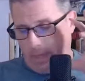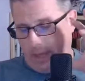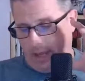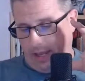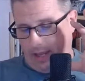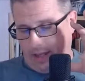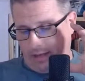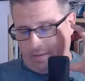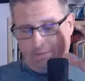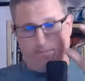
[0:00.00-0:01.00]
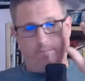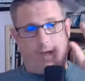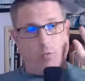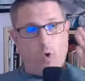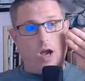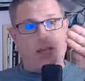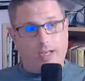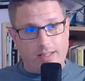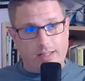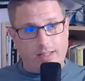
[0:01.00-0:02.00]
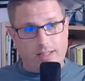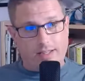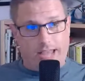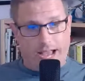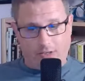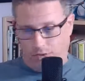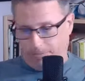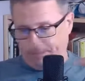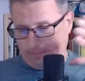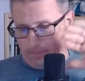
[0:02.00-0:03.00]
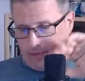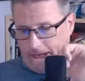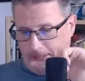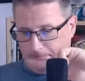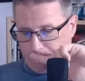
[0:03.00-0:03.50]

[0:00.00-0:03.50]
and they walk into this castle. Okay.